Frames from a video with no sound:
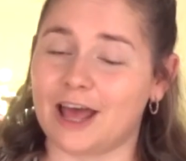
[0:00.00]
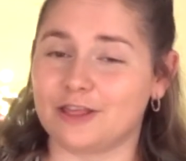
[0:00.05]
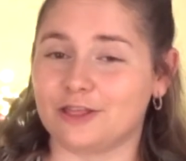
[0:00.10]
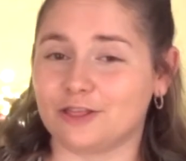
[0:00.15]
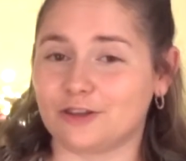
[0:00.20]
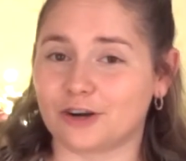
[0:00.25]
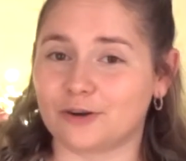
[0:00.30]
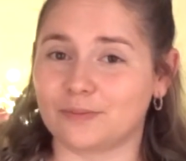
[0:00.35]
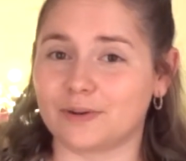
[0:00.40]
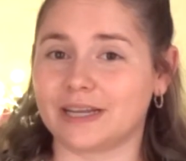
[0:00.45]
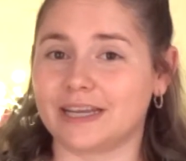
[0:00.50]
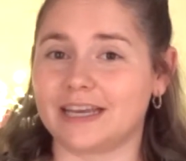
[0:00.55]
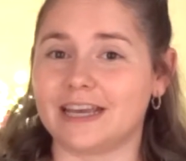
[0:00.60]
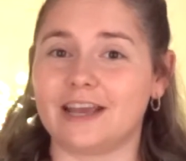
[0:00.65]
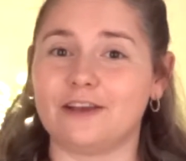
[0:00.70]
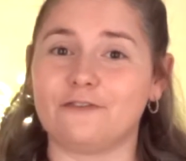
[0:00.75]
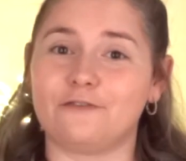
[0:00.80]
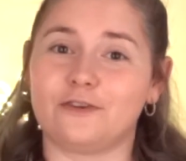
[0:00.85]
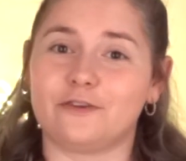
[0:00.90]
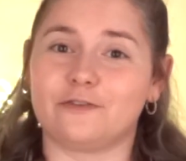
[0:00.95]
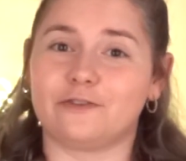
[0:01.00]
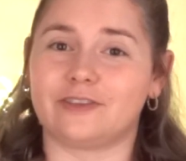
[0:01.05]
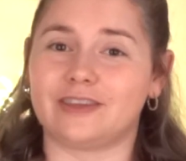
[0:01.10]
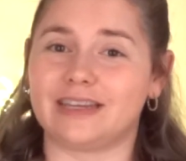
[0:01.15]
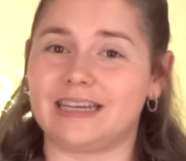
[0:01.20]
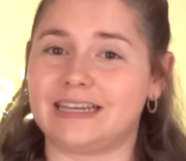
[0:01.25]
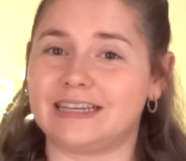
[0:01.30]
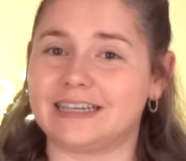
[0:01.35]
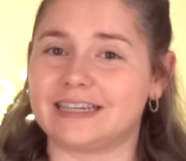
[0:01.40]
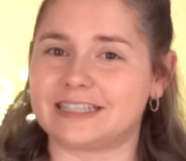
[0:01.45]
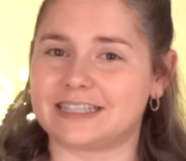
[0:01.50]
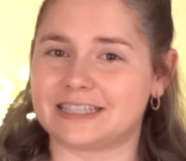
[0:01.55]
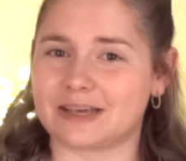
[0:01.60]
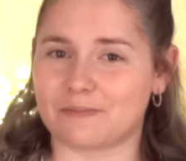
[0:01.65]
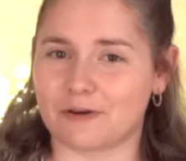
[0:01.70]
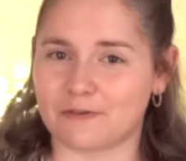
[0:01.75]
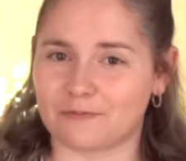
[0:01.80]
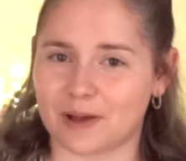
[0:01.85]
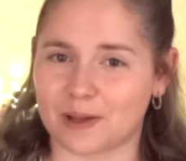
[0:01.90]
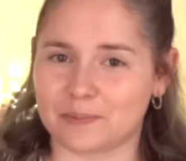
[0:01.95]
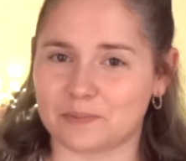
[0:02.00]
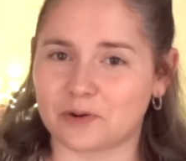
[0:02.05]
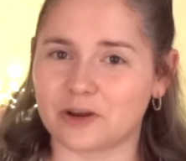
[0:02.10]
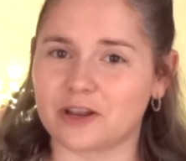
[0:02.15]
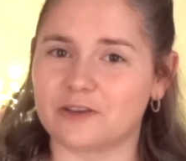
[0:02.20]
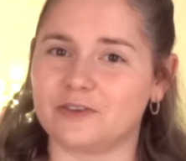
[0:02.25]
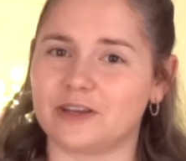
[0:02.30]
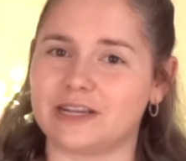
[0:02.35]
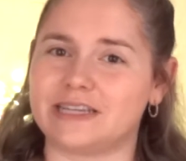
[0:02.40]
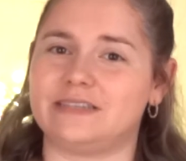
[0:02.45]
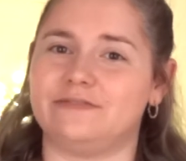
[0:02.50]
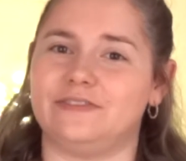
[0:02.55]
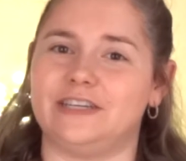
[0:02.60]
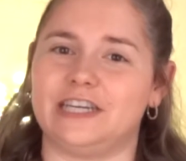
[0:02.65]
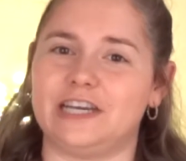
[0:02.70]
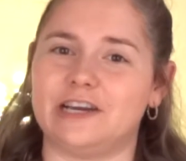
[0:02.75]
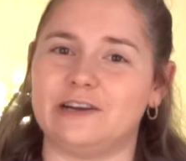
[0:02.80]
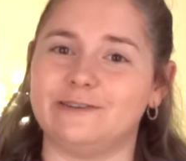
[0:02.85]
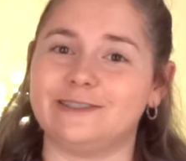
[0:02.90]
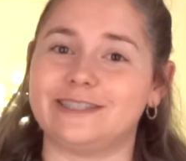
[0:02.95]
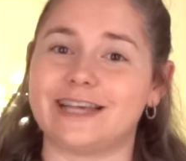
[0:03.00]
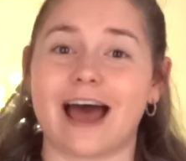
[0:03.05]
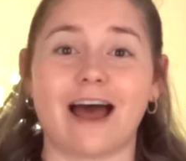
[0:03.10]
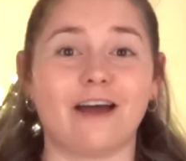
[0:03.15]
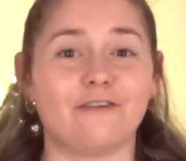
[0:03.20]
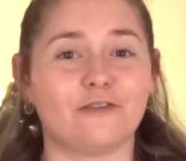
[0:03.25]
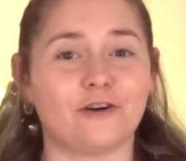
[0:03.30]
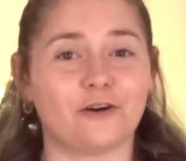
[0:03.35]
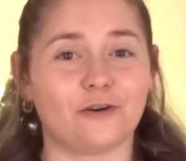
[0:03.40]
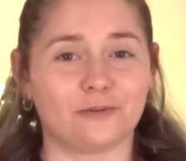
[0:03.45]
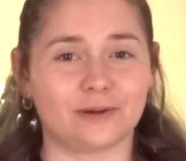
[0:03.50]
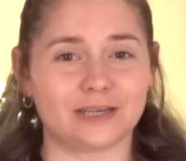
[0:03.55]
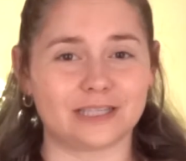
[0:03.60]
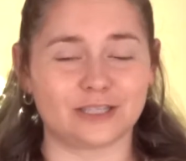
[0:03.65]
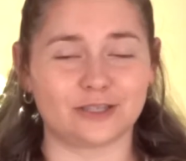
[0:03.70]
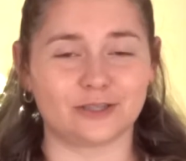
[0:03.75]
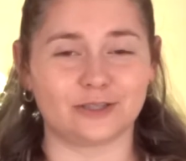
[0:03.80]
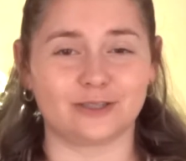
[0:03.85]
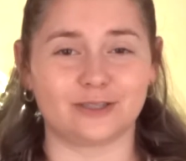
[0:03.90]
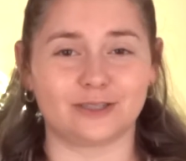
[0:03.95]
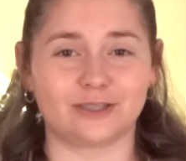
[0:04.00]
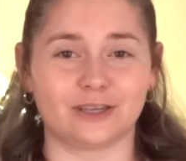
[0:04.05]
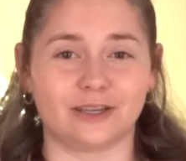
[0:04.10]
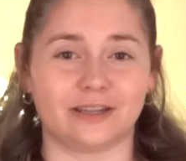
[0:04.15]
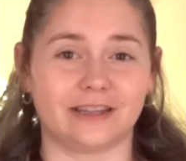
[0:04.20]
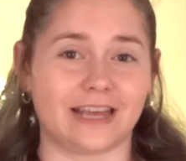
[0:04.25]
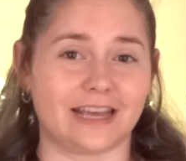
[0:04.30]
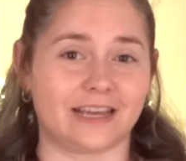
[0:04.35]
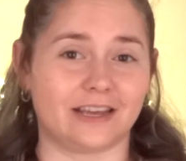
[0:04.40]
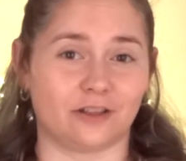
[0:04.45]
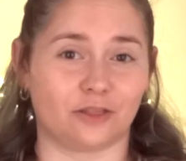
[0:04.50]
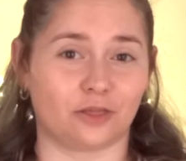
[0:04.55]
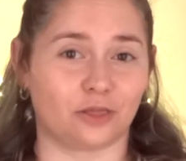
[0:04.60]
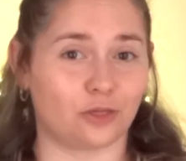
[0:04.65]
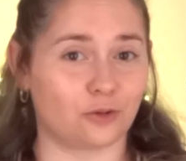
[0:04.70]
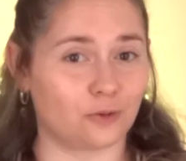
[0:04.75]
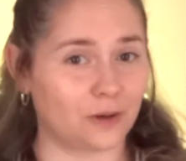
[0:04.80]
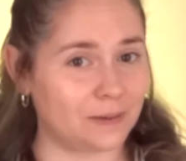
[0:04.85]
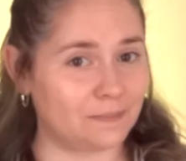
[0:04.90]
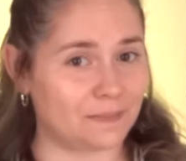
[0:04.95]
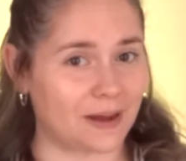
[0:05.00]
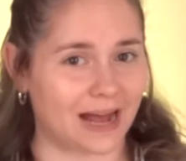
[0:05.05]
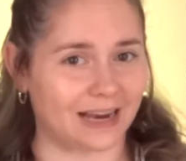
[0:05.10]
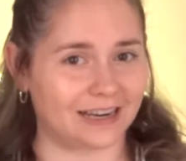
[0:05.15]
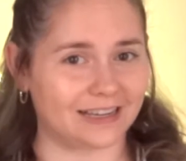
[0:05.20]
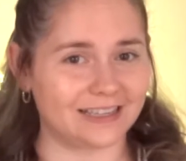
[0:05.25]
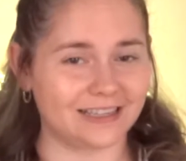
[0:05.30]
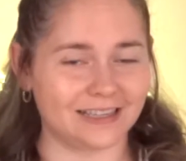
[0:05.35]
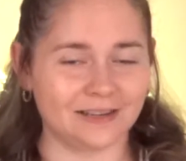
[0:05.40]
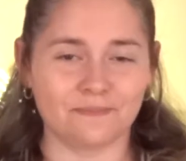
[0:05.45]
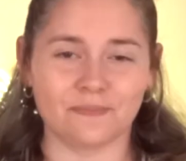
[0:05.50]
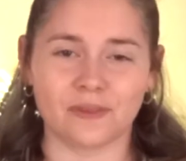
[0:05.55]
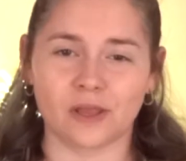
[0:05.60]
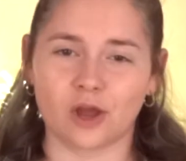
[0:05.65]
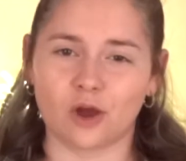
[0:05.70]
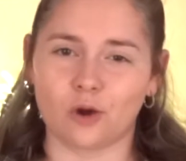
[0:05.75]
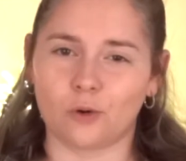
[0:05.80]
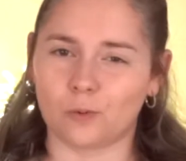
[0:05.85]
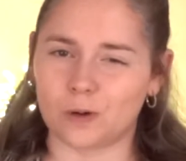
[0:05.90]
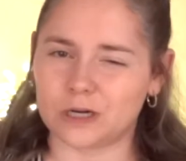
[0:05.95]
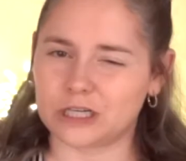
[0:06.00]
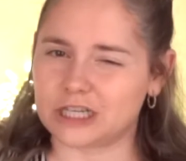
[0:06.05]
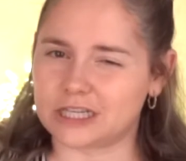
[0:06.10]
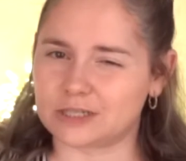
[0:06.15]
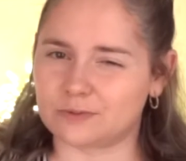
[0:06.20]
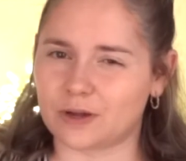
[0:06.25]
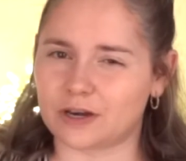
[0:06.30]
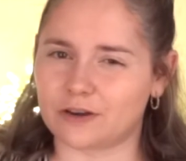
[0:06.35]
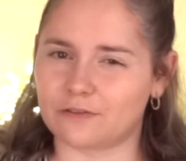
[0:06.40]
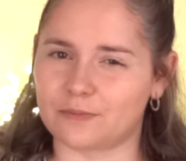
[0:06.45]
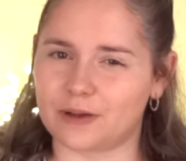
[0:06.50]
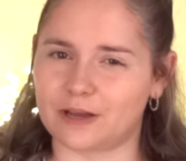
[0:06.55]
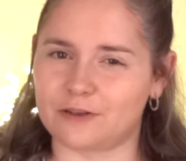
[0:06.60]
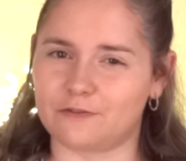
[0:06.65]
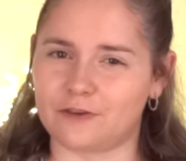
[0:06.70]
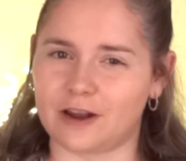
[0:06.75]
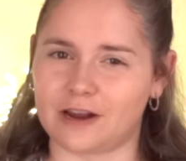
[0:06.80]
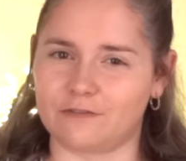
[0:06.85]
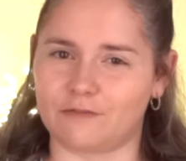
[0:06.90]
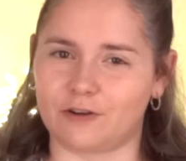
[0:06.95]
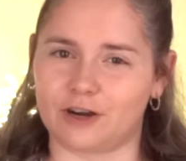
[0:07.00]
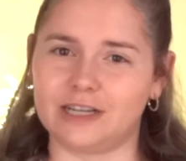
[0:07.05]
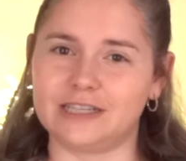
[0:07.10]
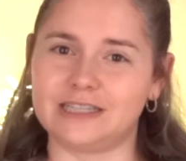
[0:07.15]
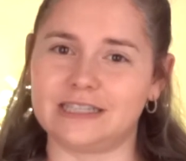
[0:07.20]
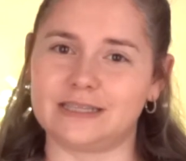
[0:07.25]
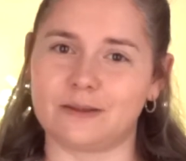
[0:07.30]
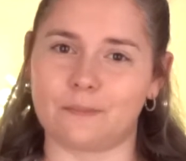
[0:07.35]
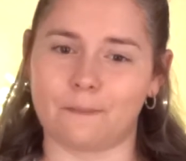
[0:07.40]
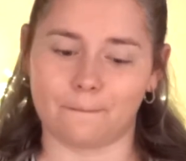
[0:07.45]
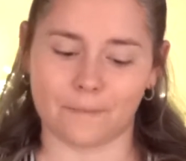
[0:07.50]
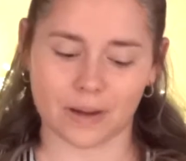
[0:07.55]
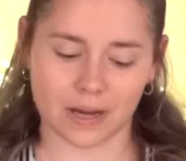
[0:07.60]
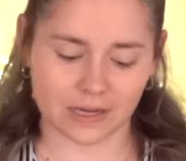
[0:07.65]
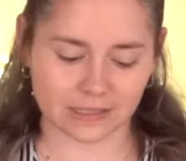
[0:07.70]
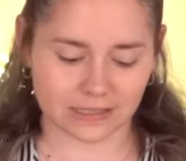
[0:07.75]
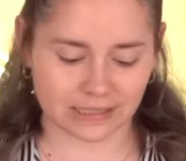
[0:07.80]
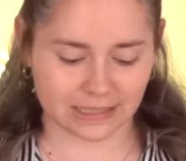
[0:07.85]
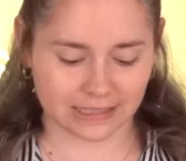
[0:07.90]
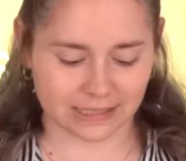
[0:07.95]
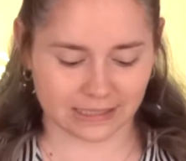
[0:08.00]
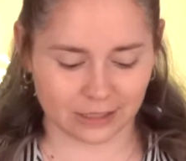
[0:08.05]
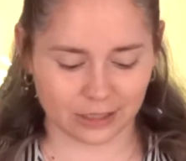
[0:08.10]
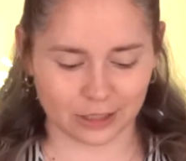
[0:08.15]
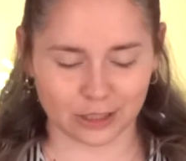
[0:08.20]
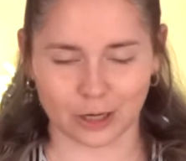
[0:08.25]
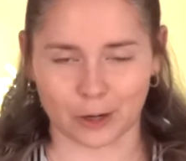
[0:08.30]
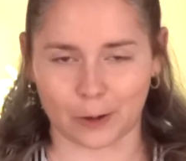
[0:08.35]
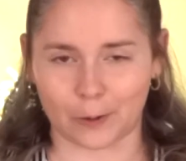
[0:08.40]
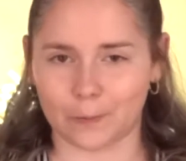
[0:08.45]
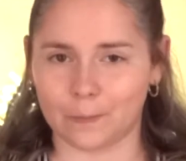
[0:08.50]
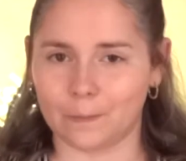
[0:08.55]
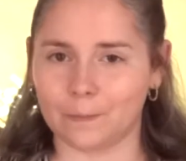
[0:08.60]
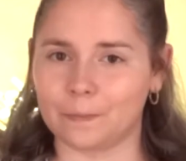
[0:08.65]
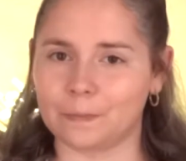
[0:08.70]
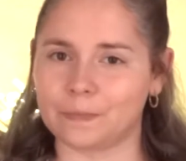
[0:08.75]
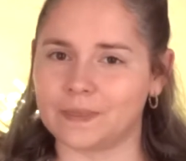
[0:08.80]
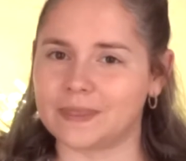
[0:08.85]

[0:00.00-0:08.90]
Normally, if you've seen some of my previous videos, I've always used the Naked 3 palette, which is one of my favorites, but you know,